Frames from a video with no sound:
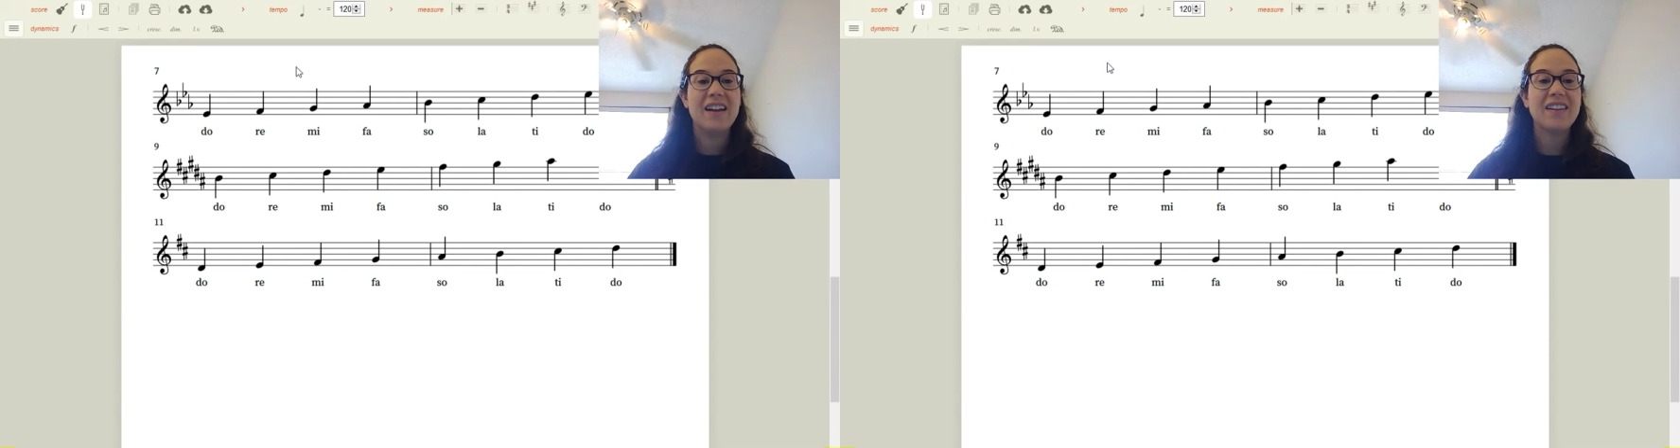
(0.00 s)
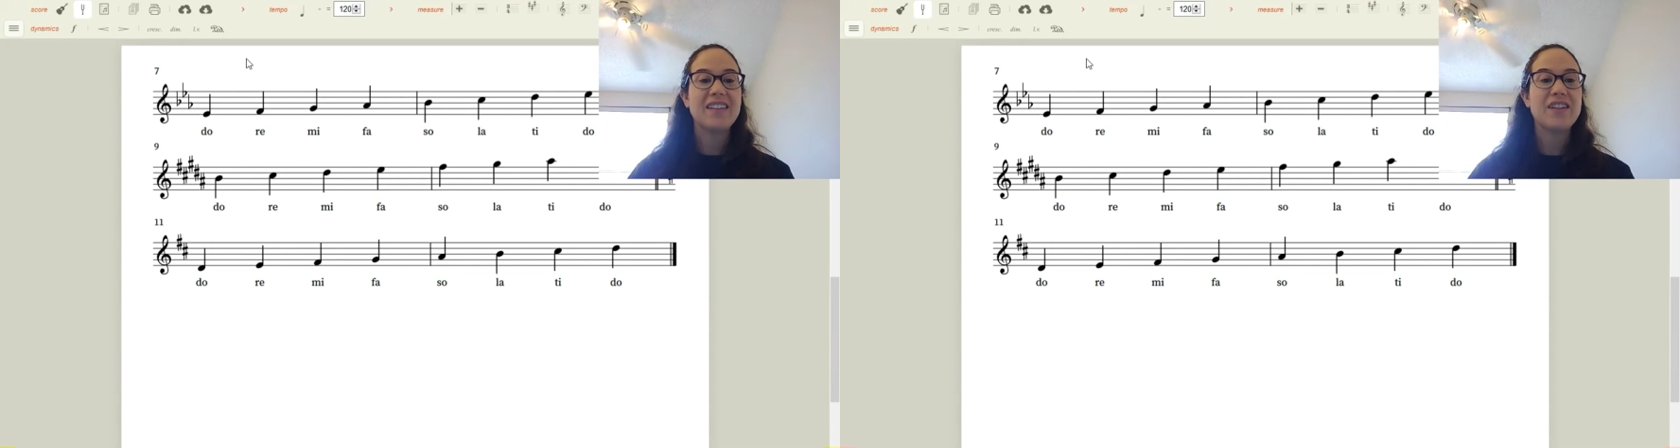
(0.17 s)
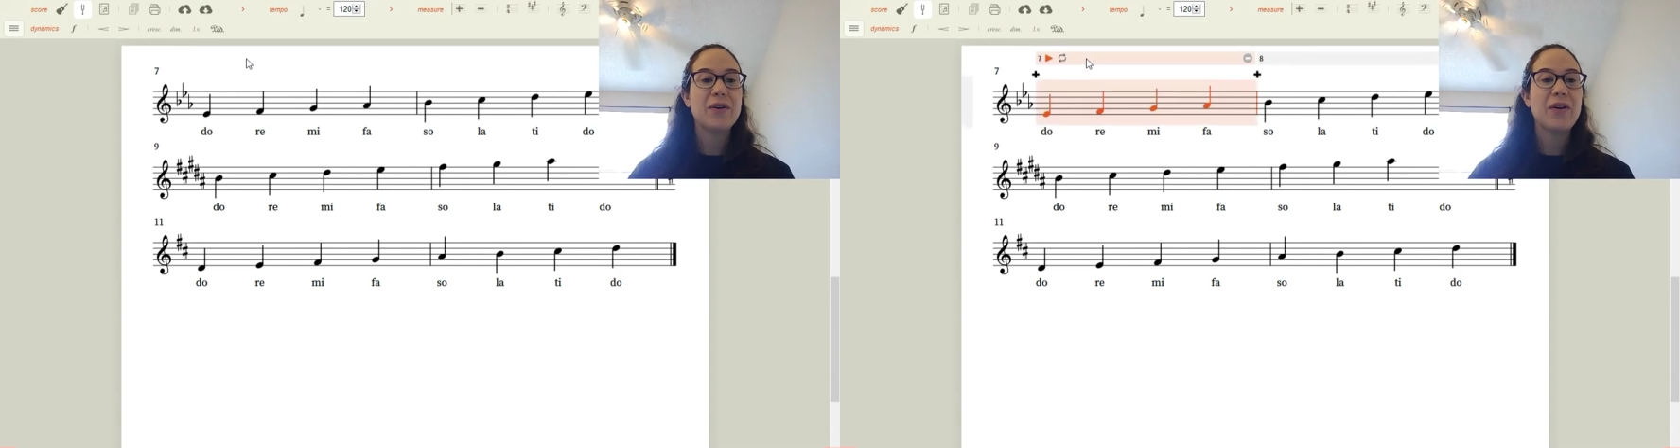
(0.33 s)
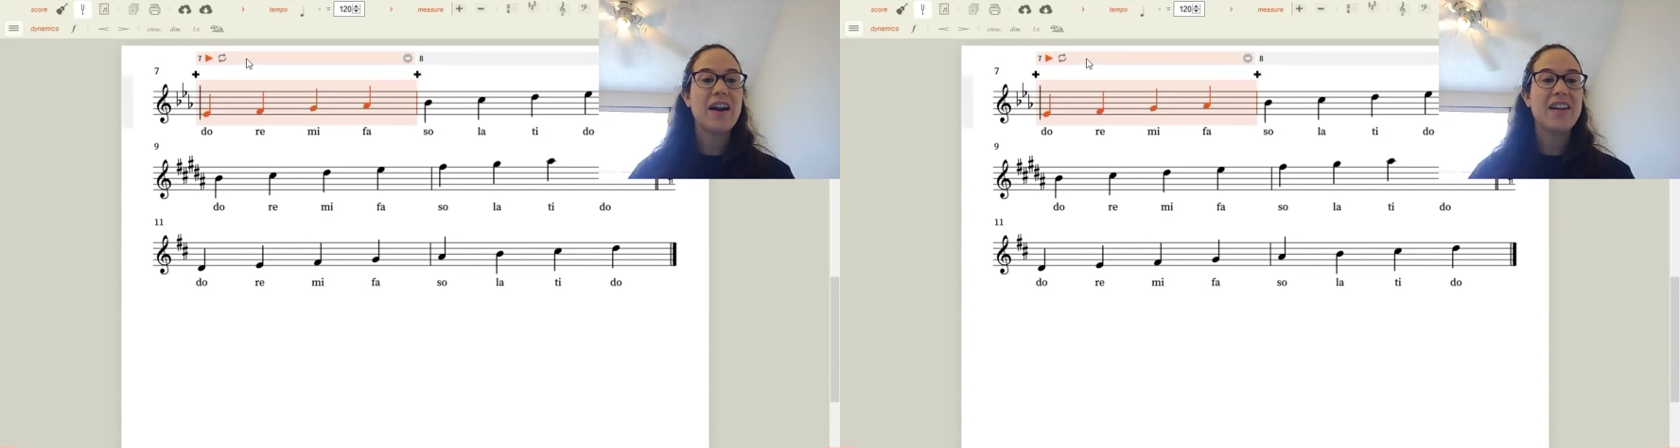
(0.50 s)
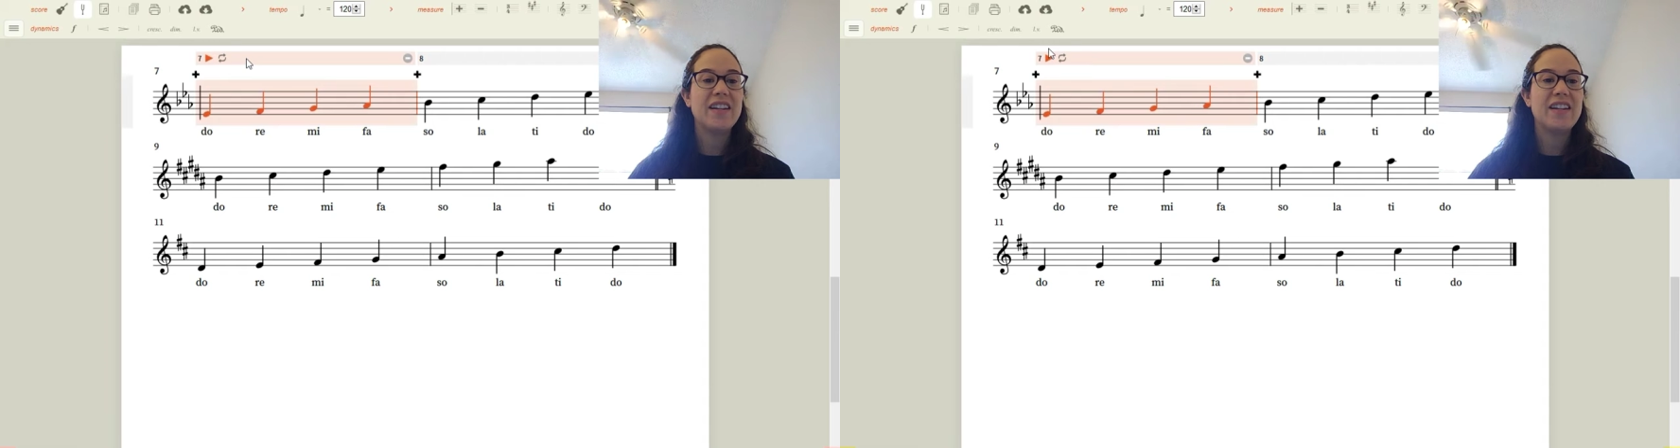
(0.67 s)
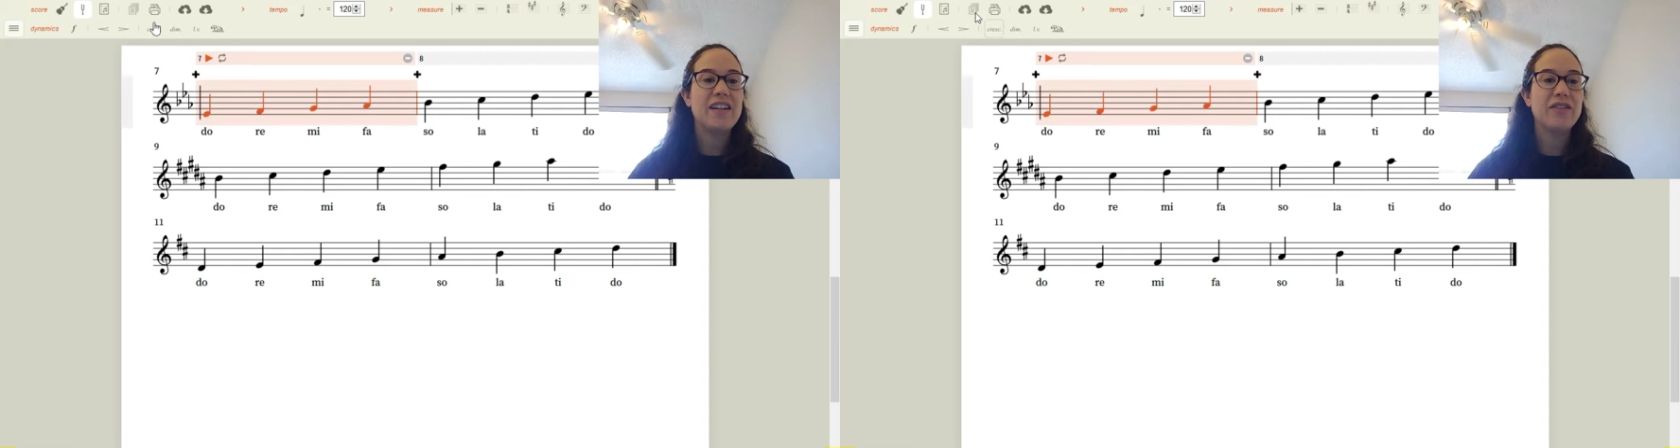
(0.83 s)
Let's go ahead
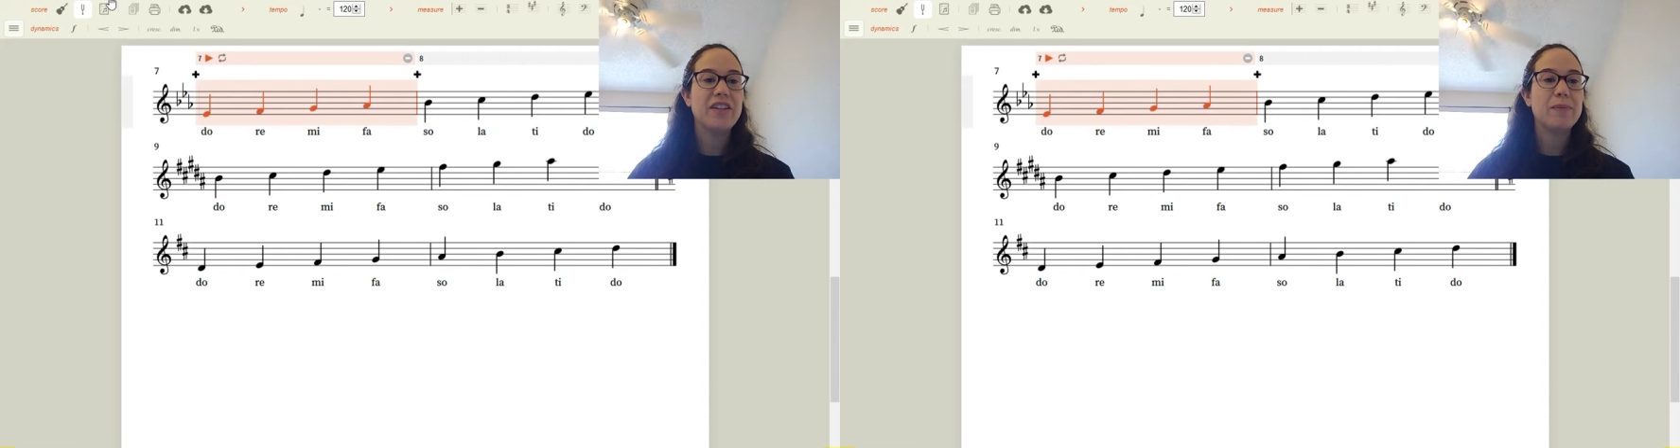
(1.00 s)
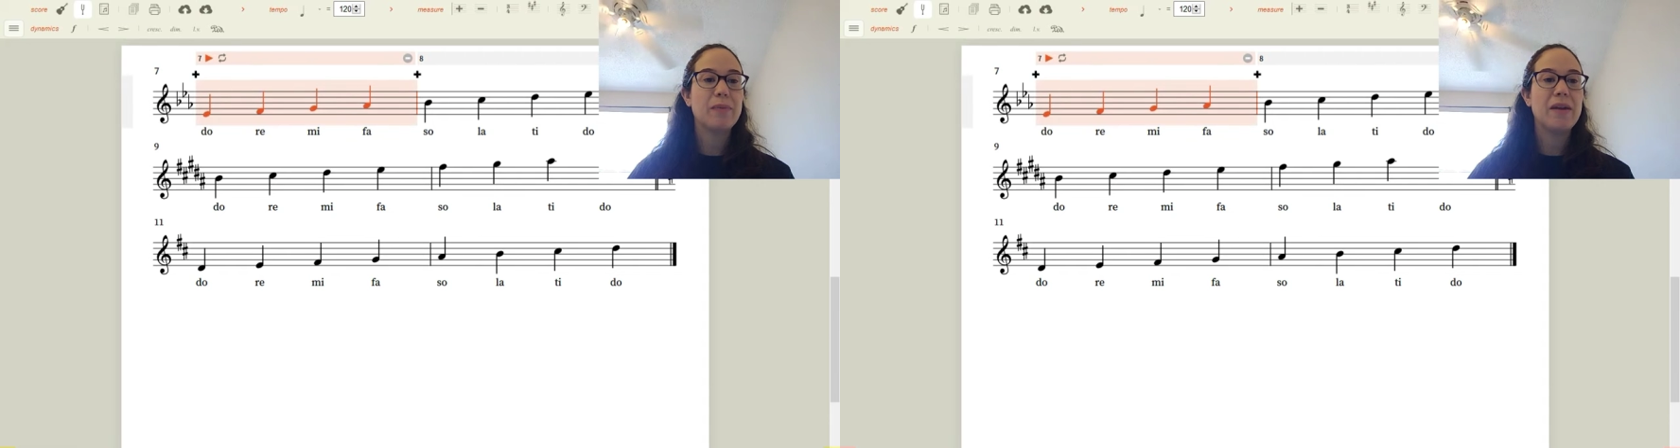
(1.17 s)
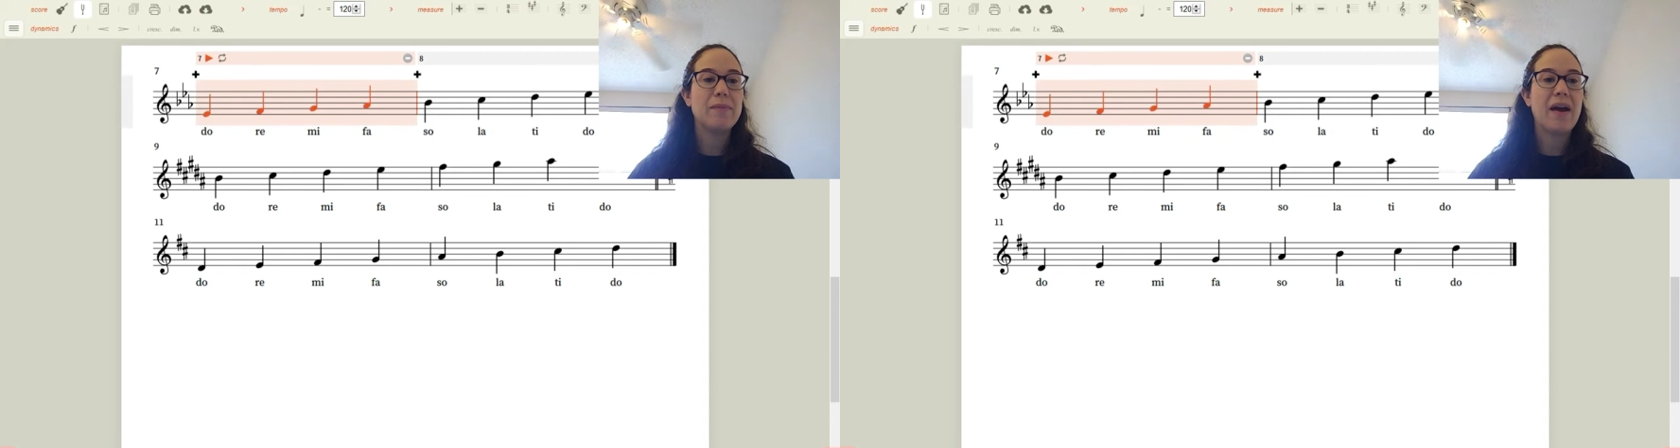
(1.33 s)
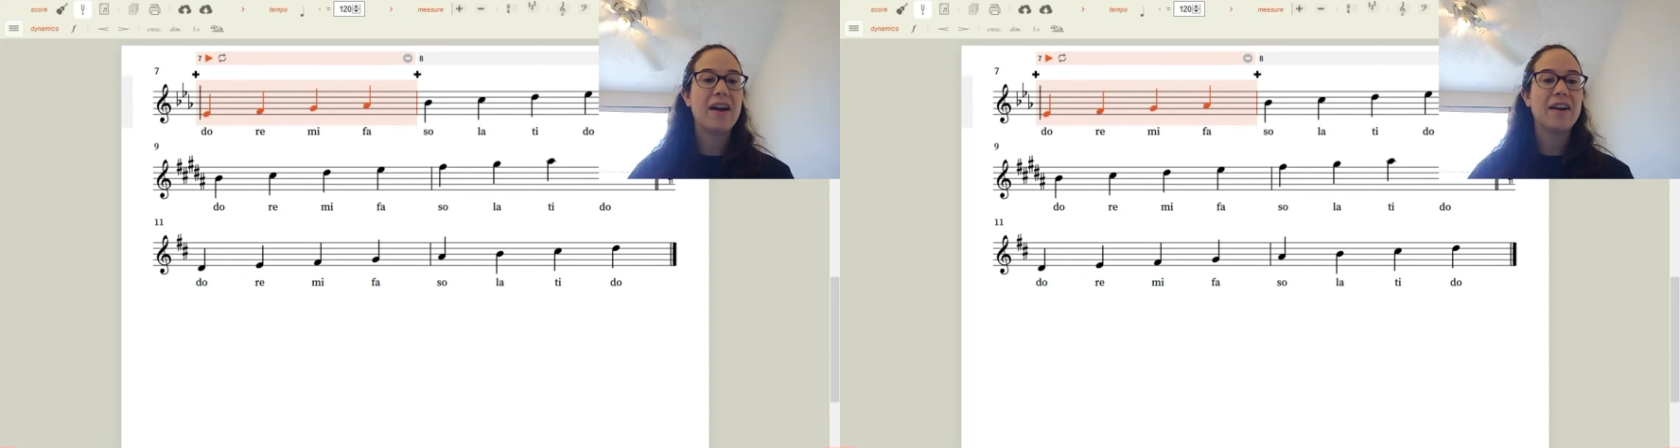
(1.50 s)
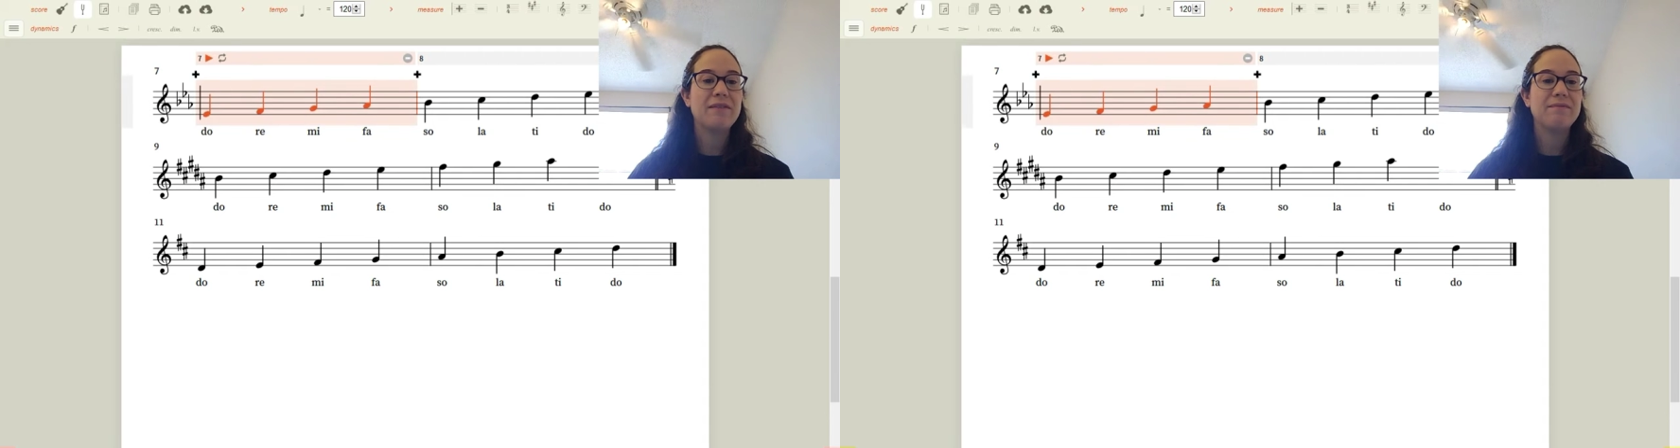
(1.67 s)
and hear these played back.